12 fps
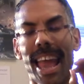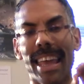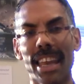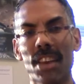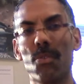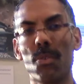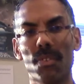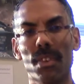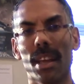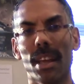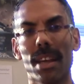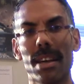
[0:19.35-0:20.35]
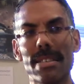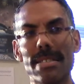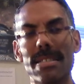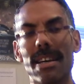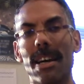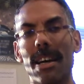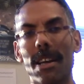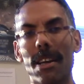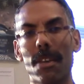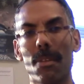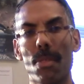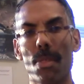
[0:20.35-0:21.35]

an interesting uh,